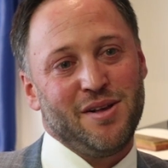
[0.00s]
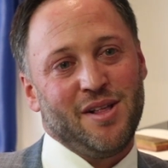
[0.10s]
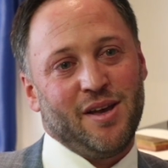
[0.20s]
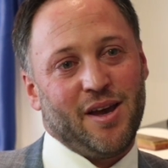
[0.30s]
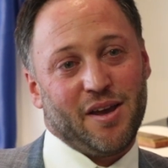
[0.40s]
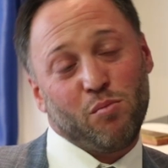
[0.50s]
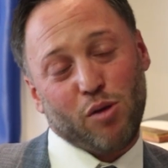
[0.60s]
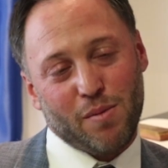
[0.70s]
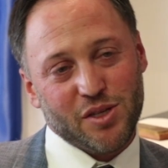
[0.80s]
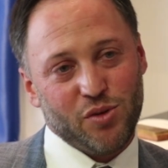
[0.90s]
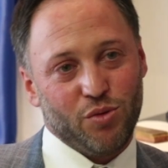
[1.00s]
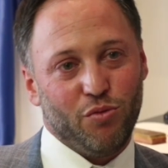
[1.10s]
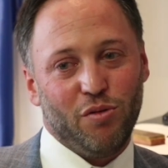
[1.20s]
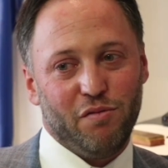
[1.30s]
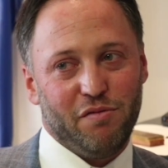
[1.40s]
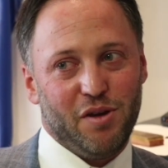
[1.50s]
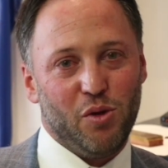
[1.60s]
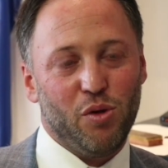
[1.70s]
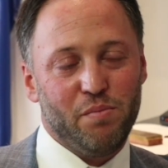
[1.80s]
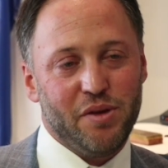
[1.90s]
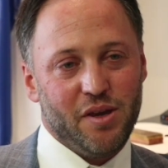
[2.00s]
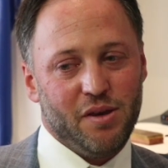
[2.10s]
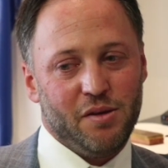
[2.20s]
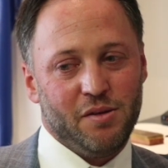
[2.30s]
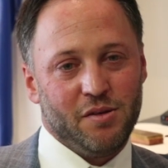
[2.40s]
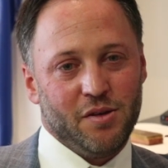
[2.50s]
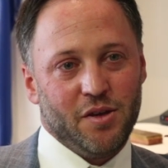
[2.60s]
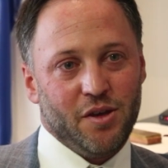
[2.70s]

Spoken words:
I can promise you it will be,